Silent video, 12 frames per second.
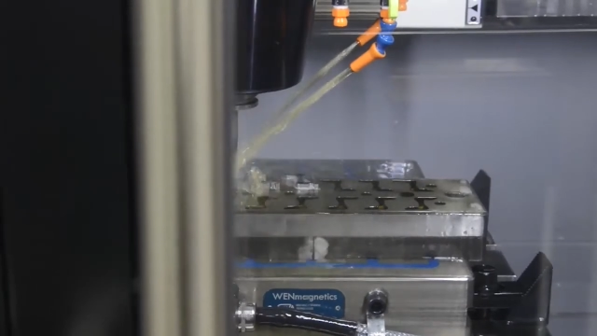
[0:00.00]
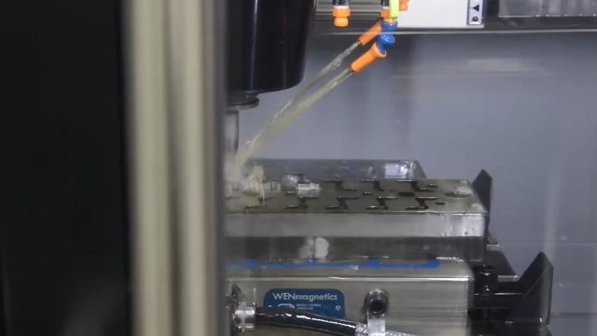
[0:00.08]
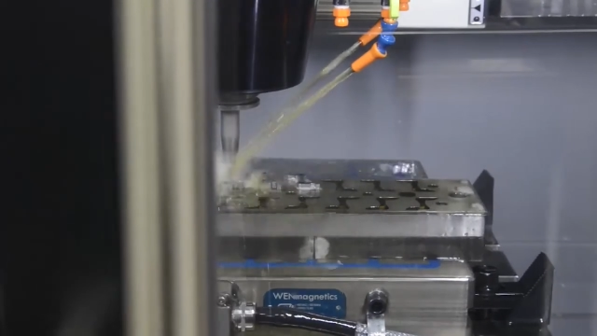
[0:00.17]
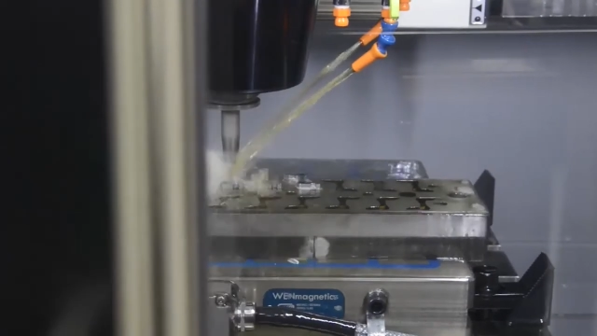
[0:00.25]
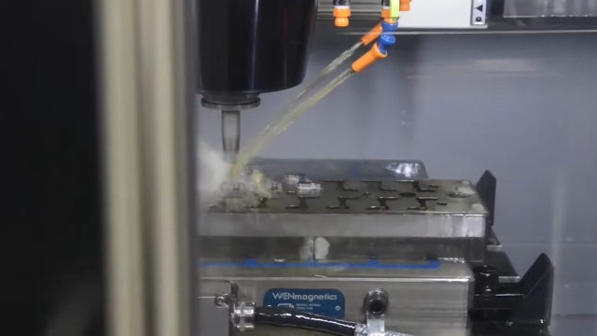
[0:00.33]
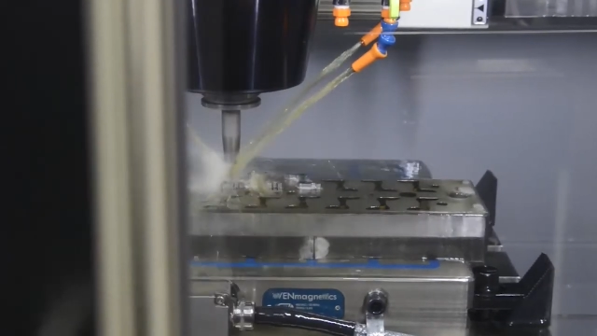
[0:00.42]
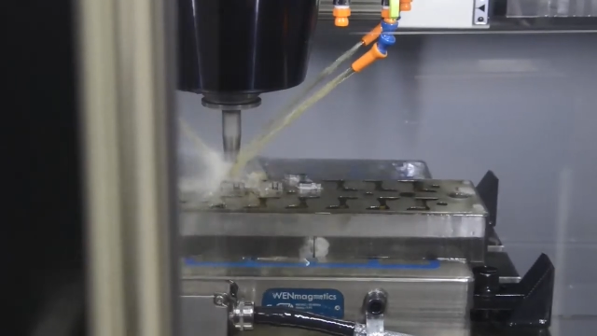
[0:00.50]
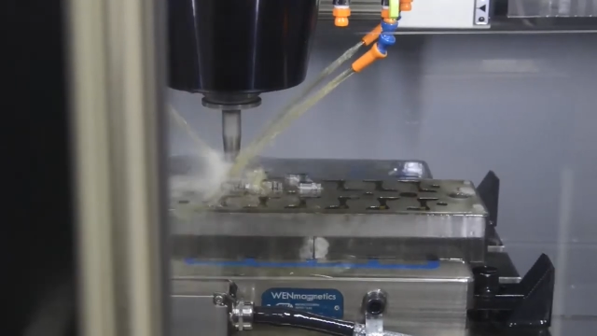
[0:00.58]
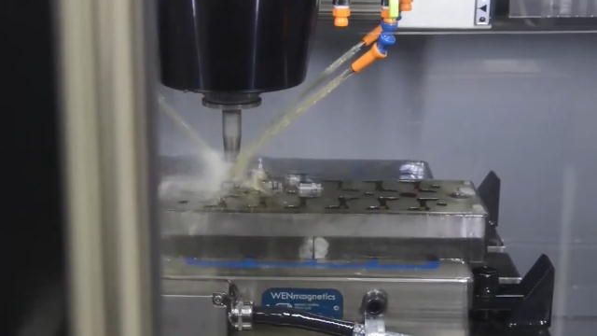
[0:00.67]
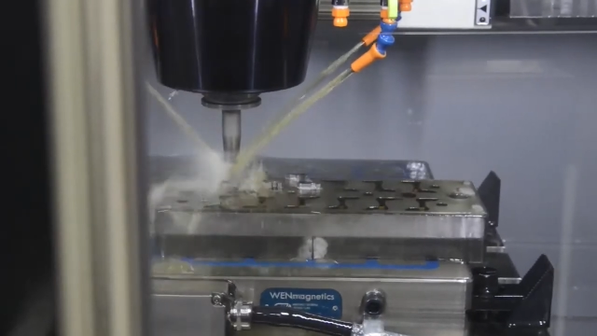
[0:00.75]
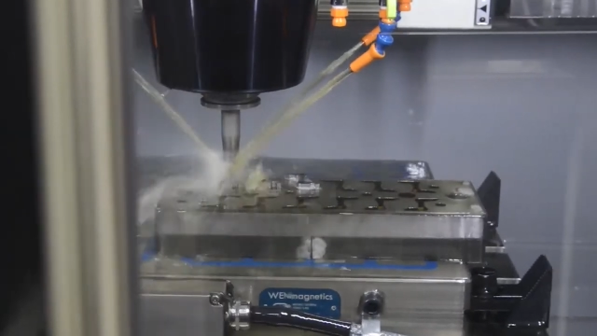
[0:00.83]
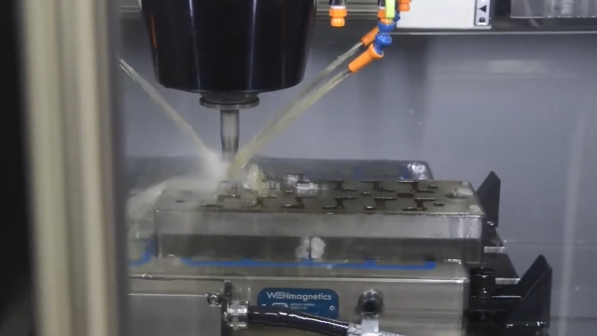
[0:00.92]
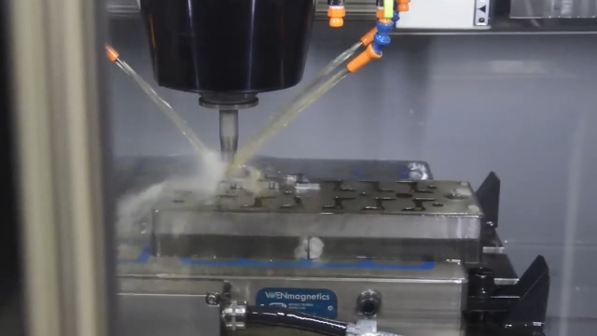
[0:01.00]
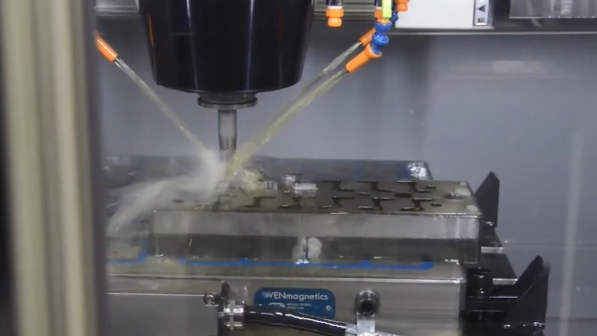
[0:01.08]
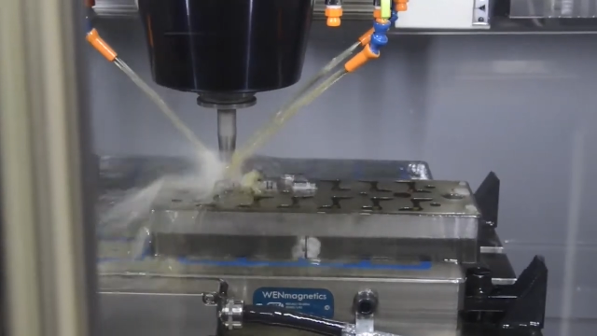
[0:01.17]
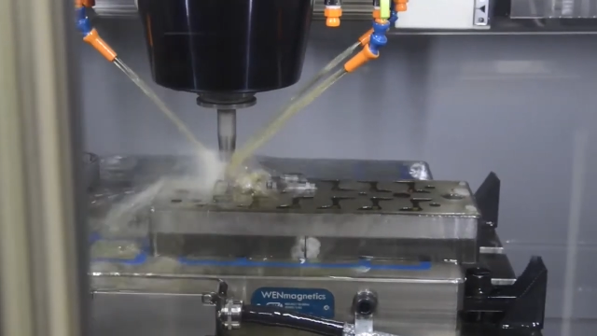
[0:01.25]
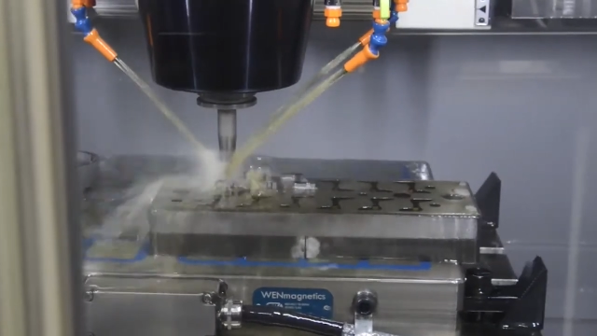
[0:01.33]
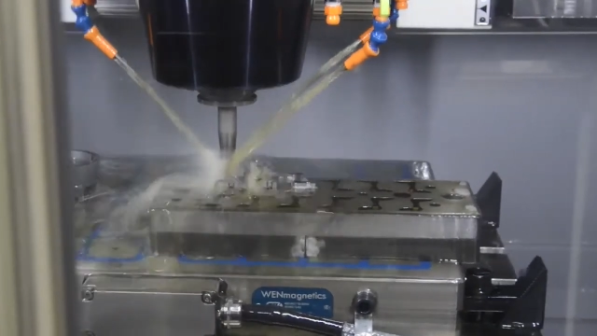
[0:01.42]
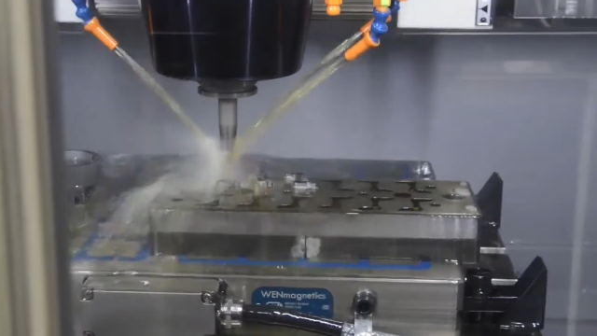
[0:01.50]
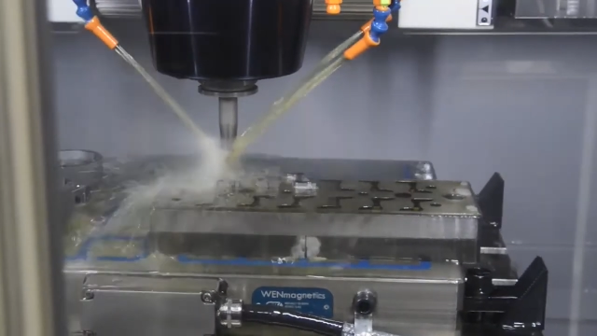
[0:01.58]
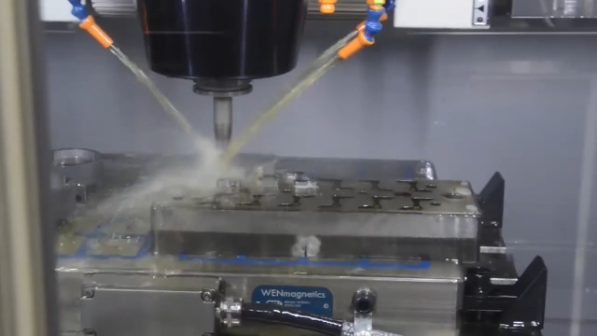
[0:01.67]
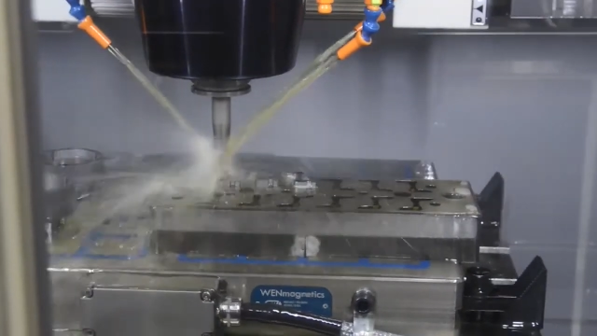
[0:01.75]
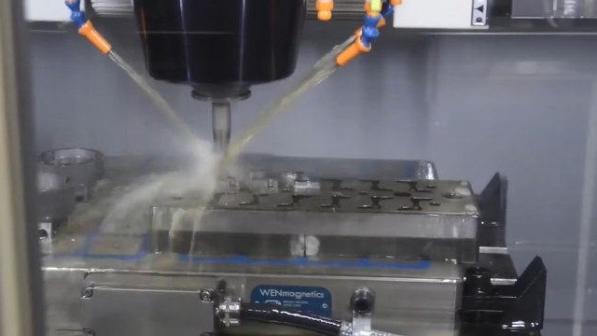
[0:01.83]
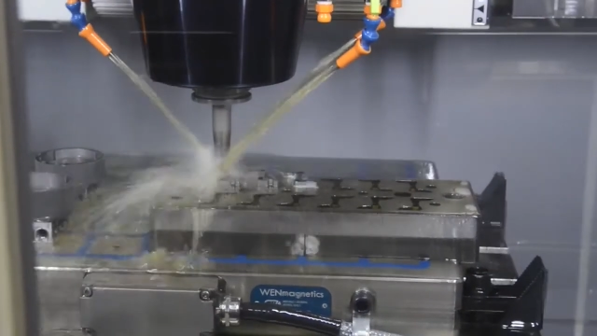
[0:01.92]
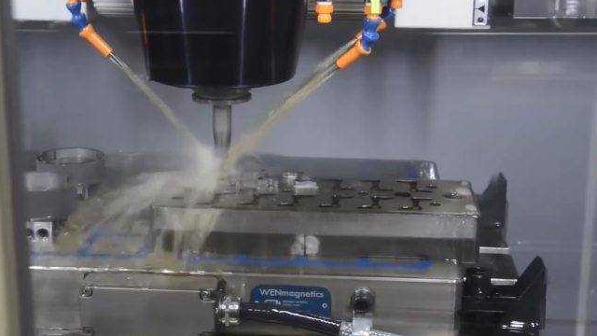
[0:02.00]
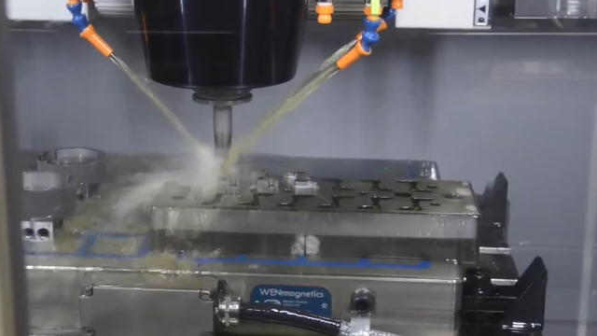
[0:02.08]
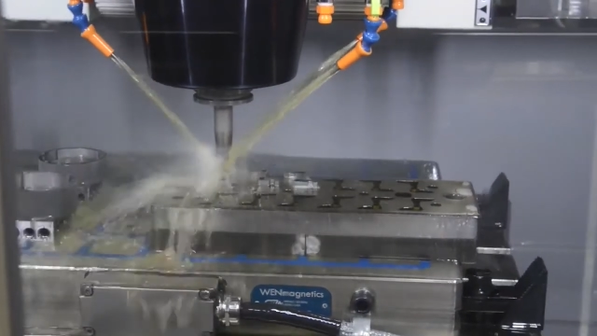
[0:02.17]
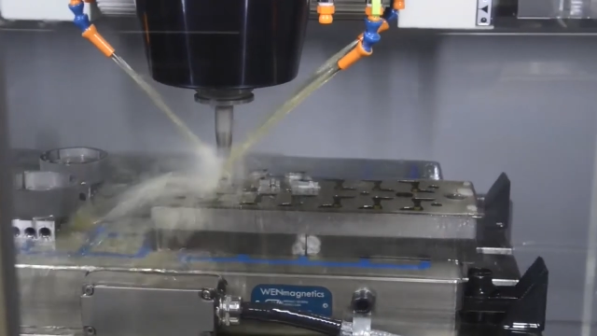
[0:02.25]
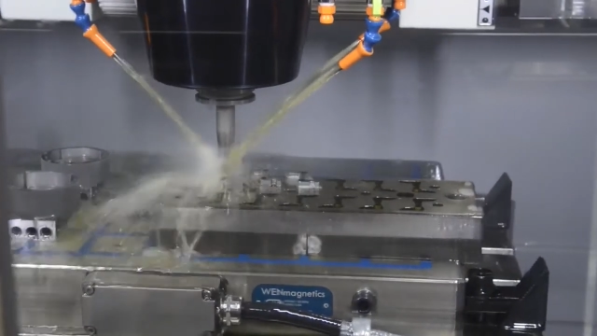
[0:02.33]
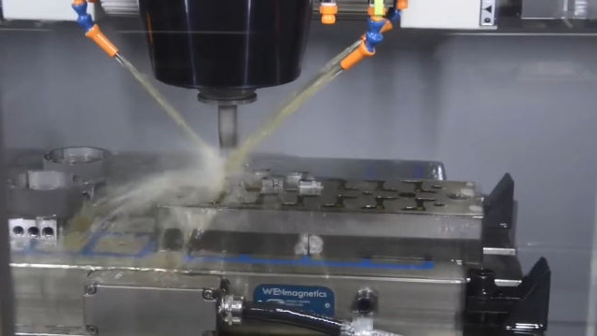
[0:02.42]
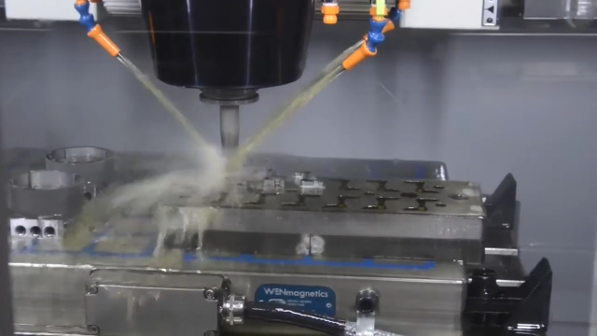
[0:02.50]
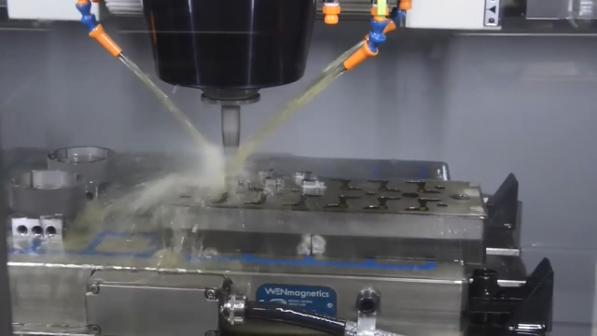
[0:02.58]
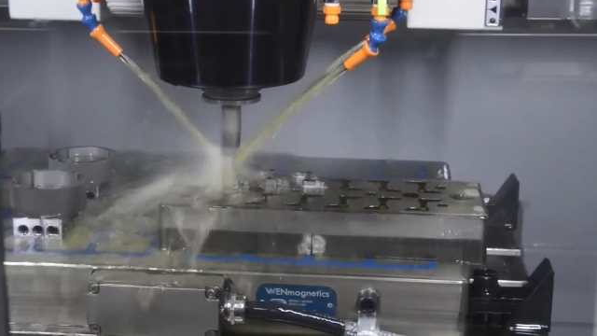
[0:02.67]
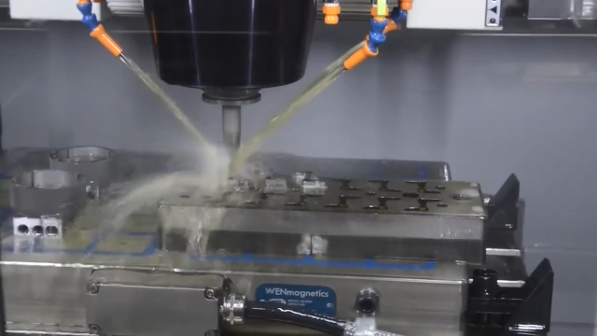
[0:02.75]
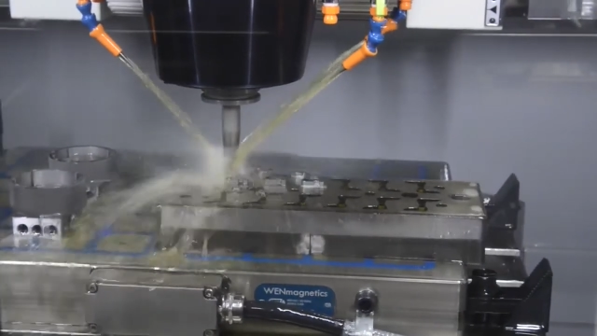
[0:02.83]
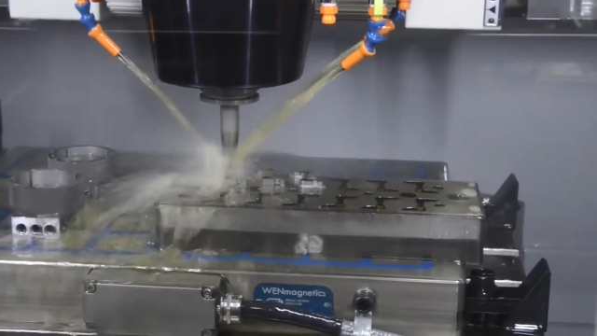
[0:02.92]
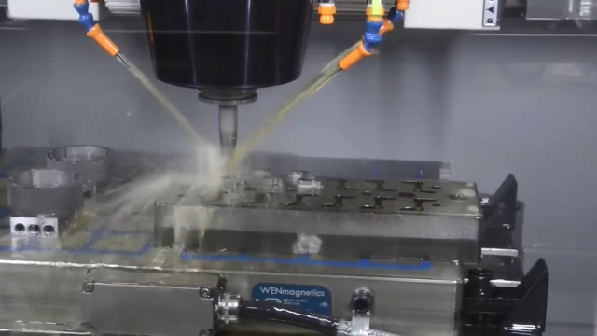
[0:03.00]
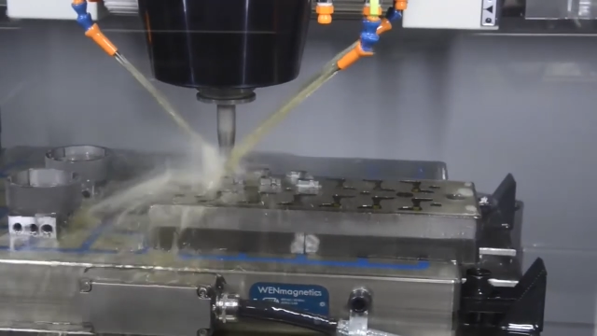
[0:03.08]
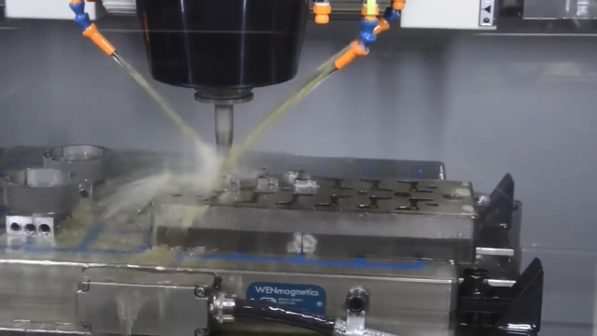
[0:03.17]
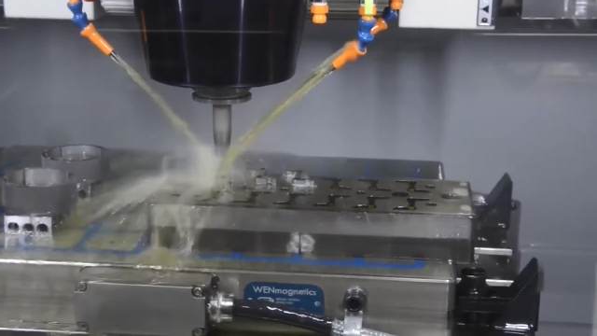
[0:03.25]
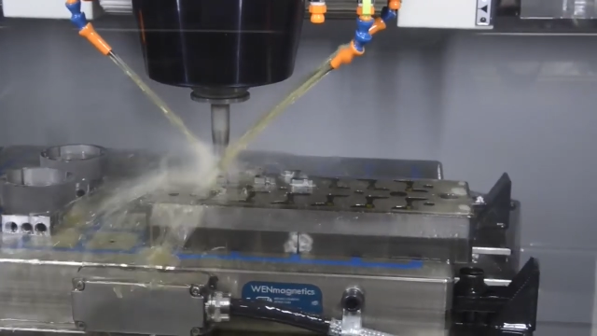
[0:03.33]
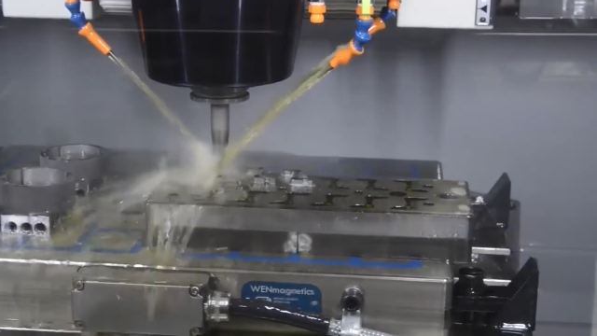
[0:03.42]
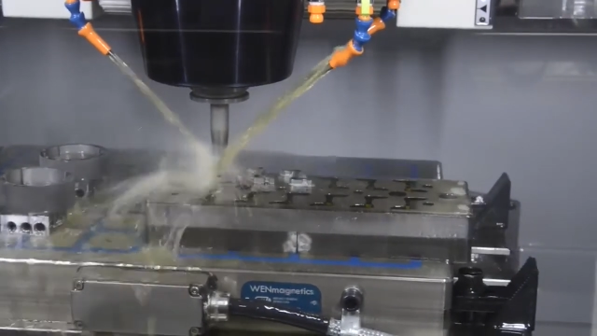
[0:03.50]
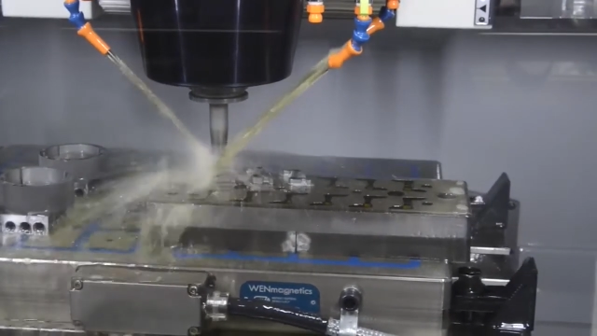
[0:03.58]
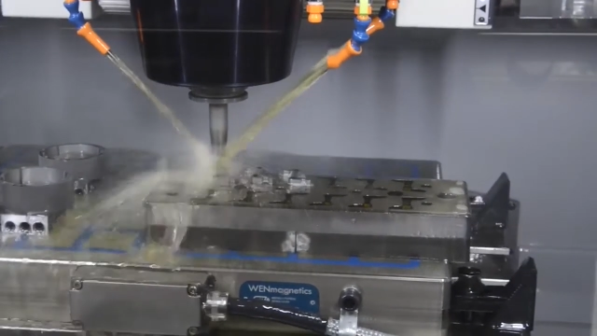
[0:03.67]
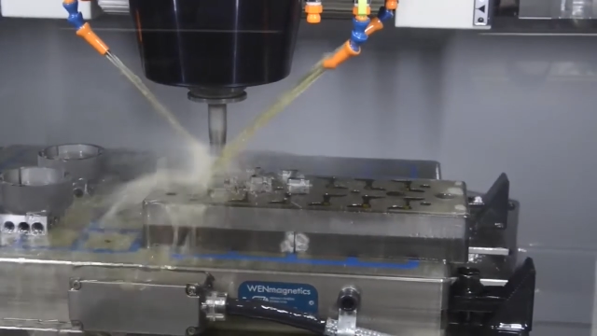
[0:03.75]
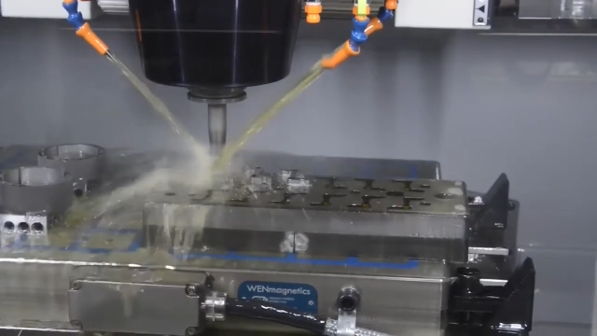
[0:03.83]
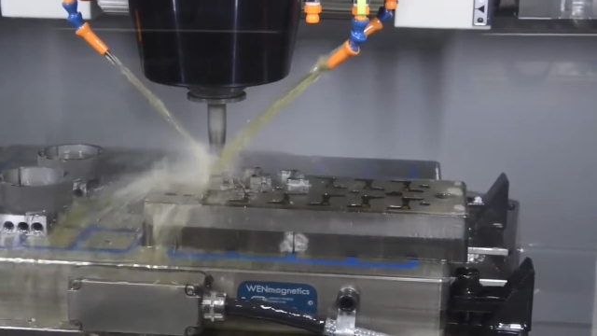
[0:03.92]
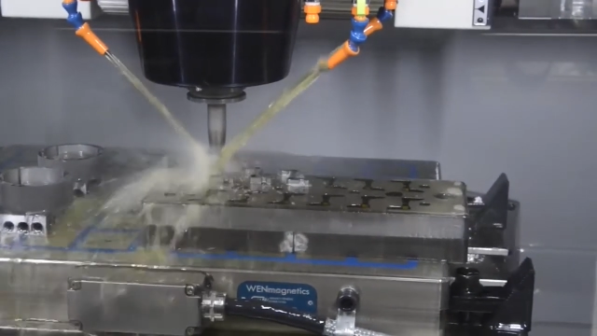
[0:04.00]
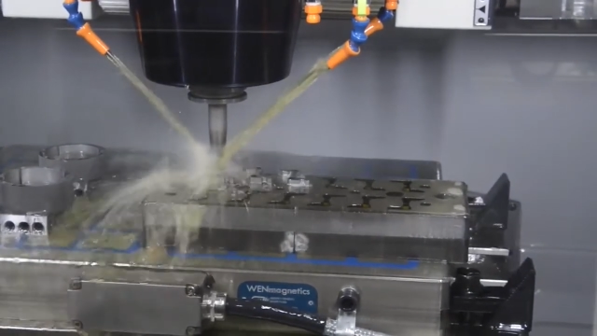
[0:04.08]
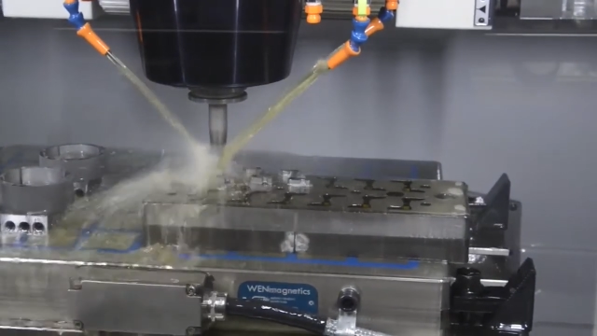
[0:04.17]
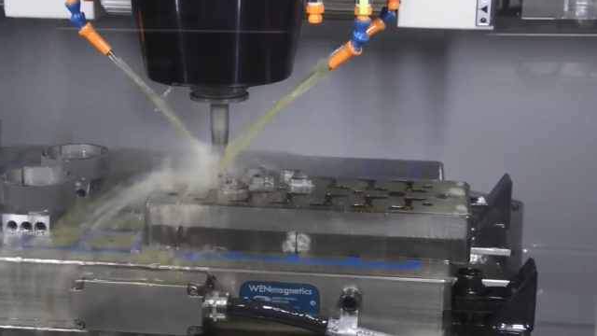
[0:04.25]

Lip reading: [unreadable: no face in view]